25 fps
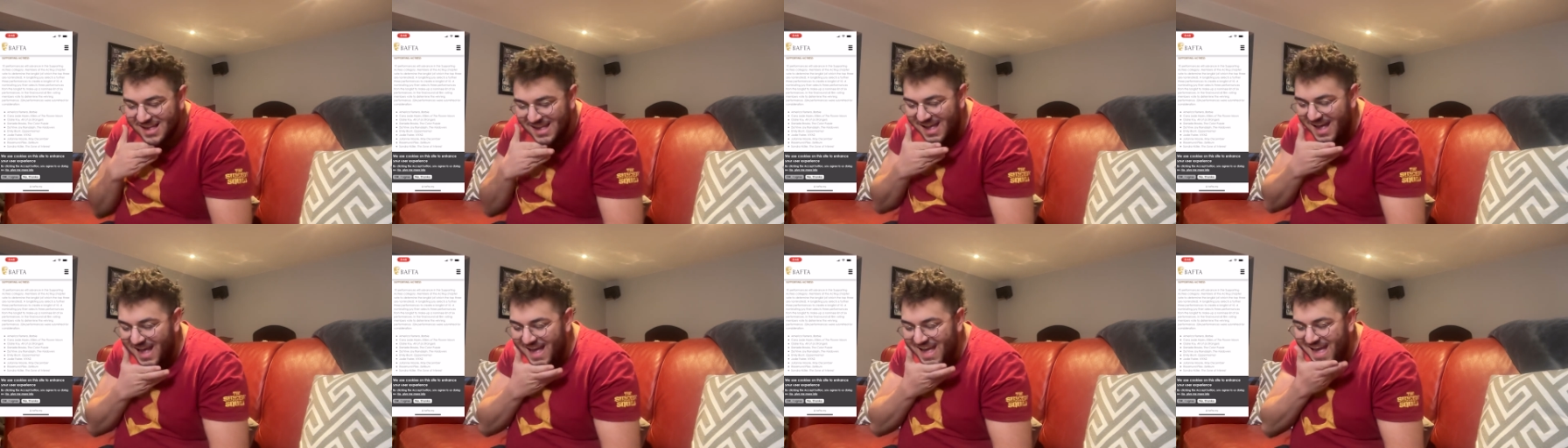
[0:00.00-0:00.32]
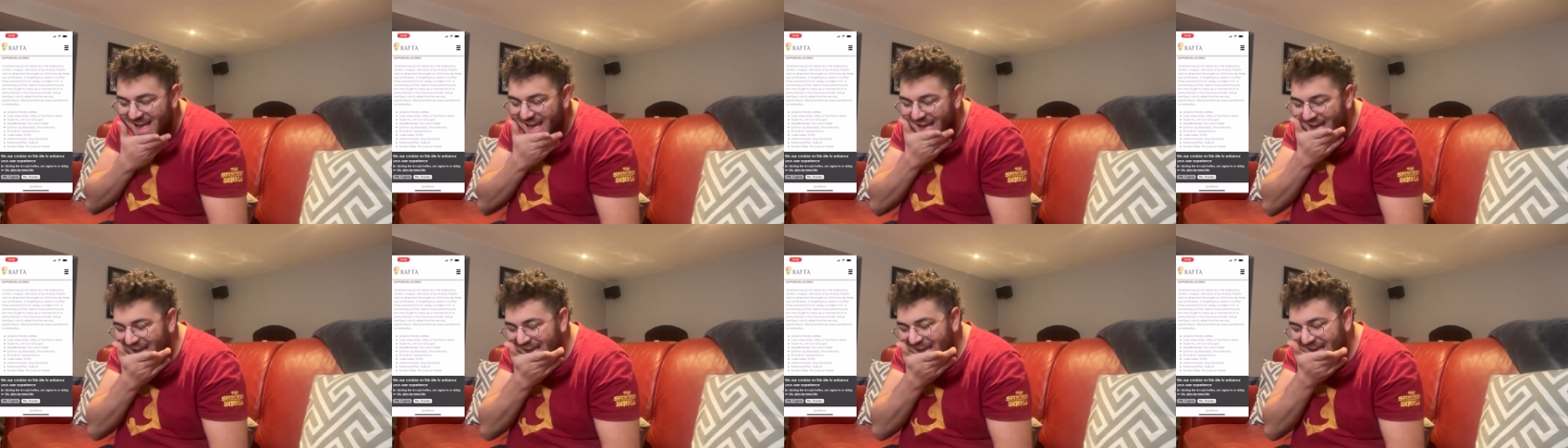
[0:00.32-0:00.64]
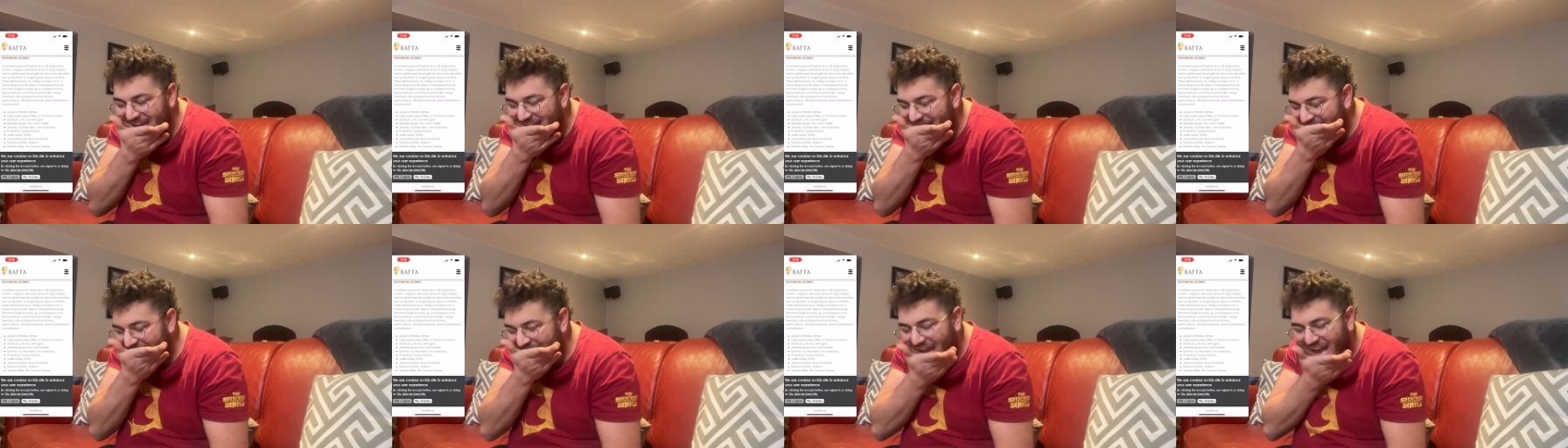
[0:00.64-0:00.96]

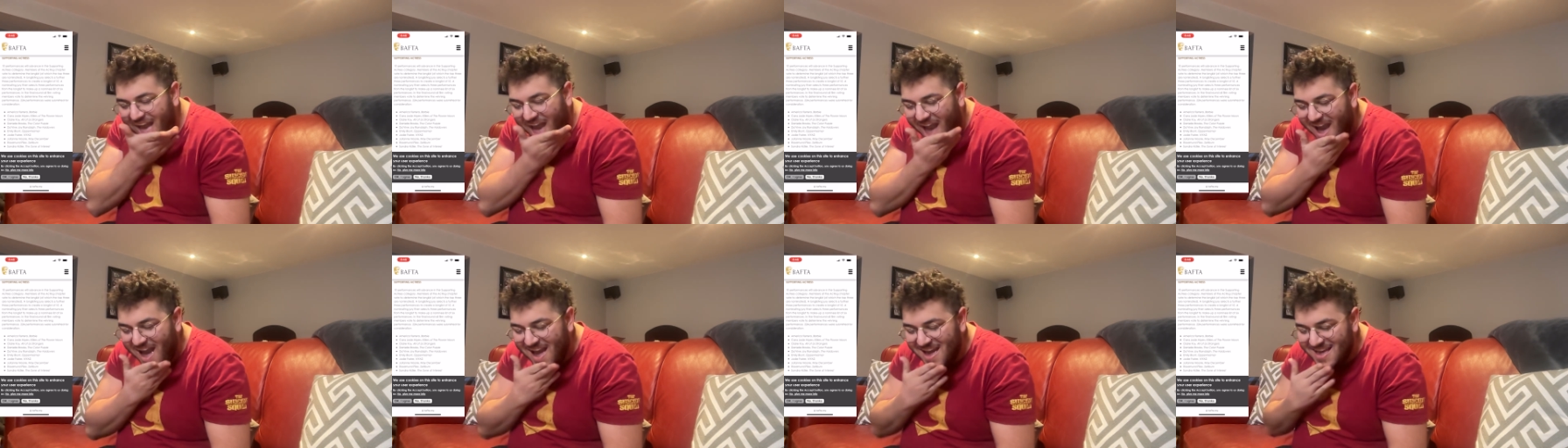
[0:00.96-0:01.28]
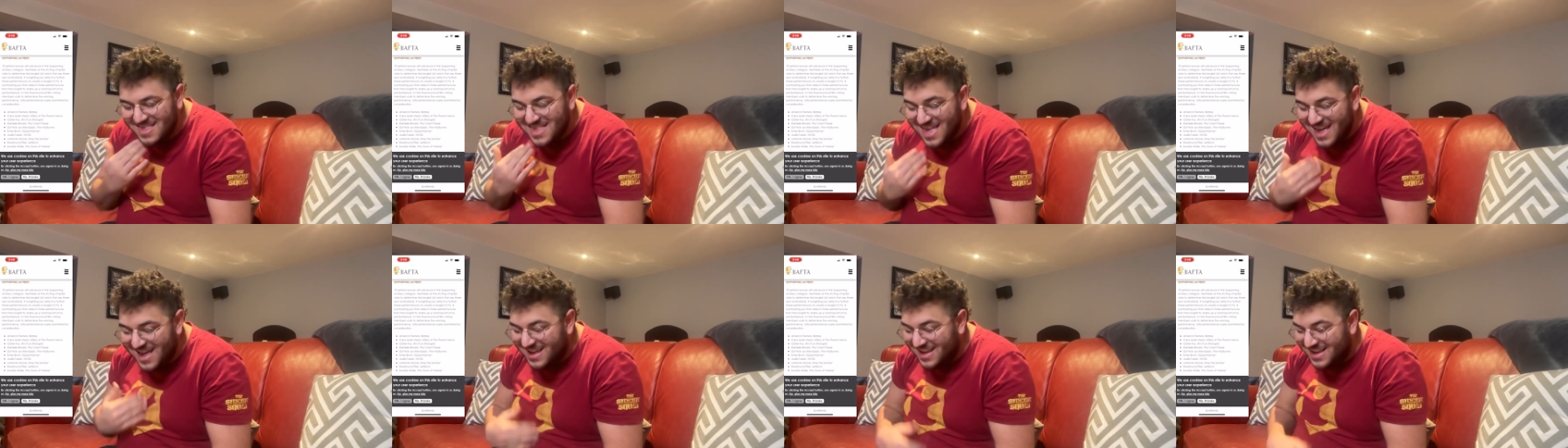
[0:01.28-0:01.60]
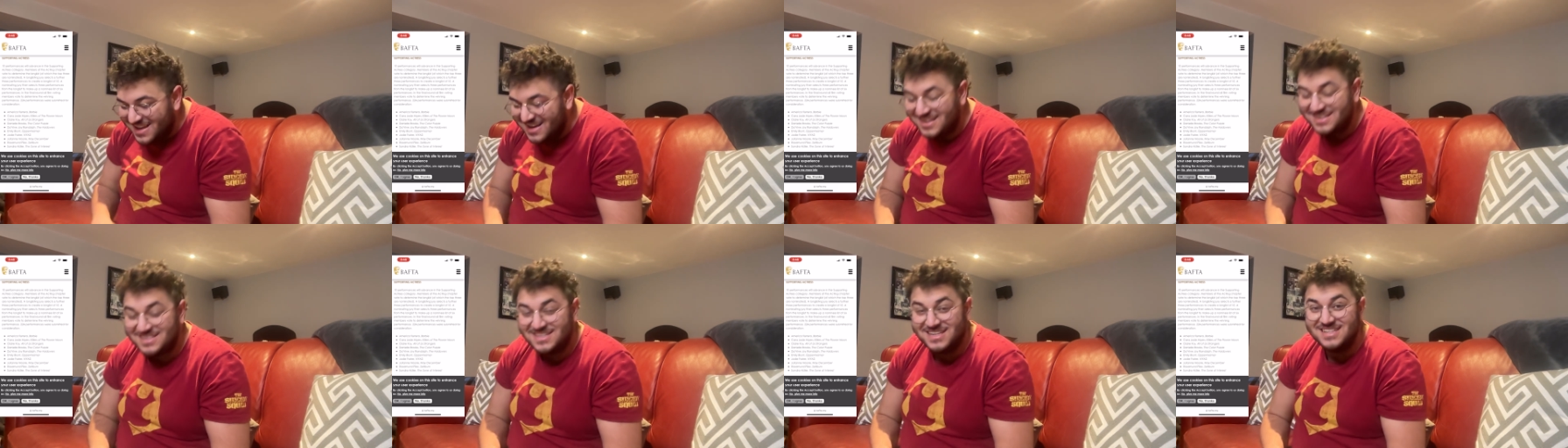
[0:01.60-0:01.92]
I think
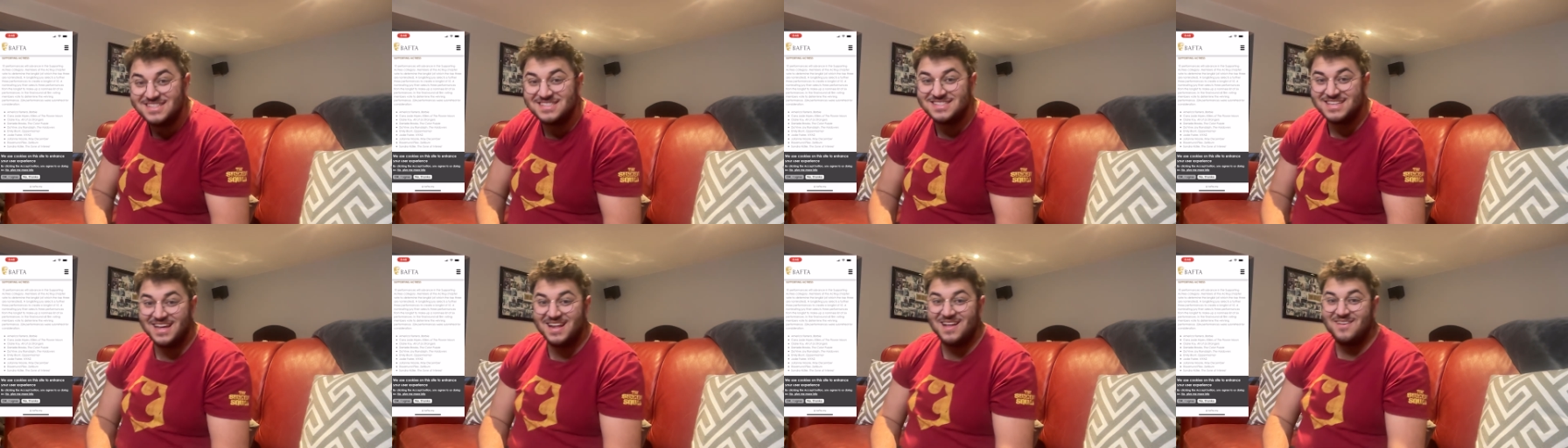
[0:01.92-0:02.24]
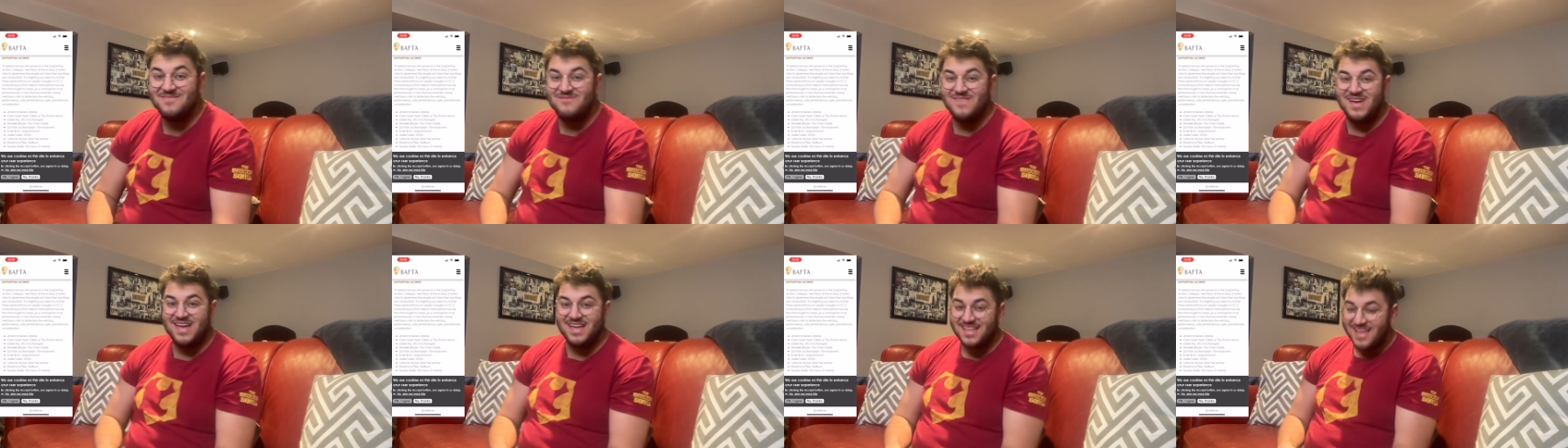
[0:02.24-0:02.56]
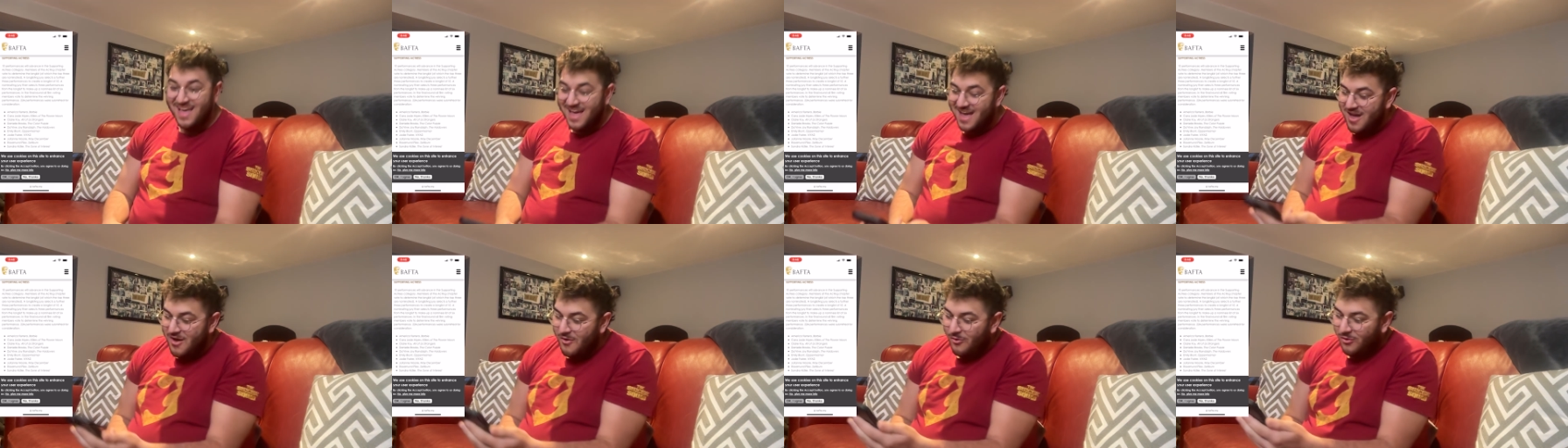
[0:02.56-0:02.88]
she's gonna make
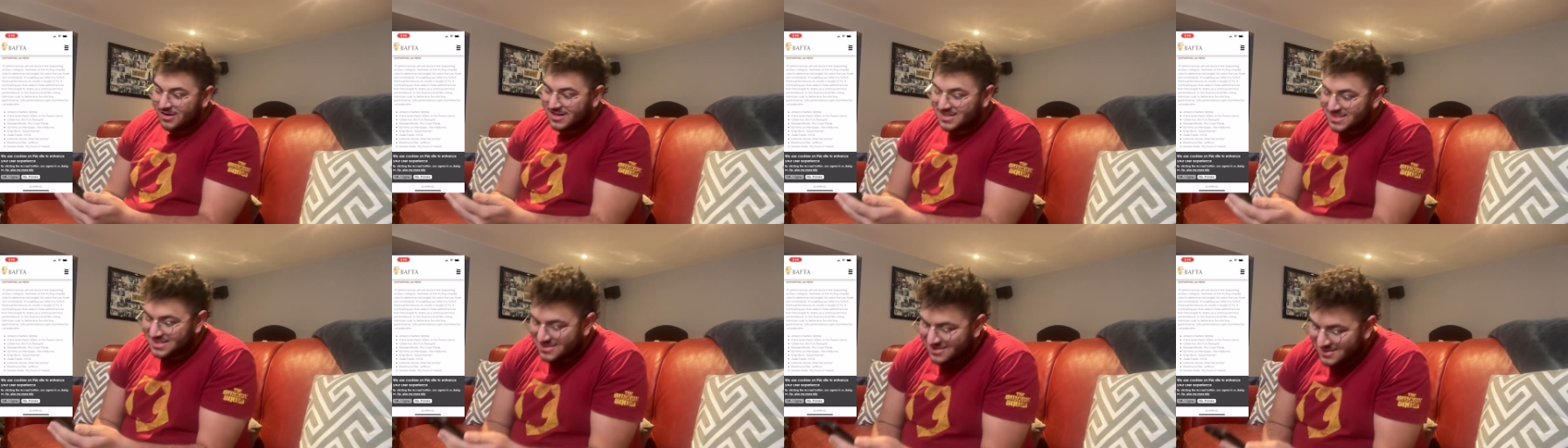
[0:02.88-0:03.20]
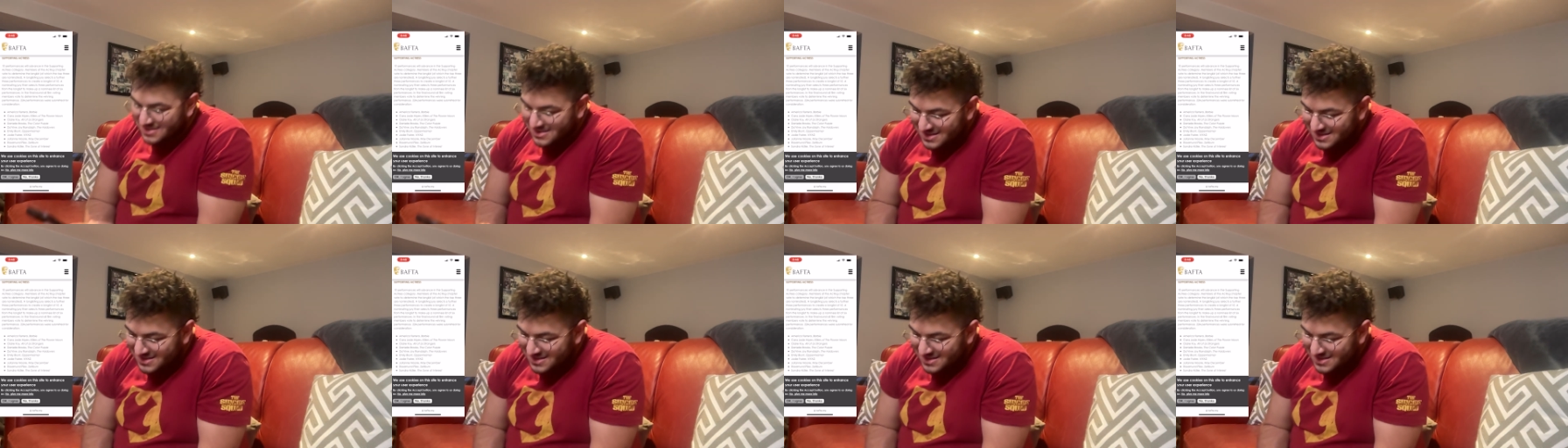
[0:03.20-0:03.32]
well, cause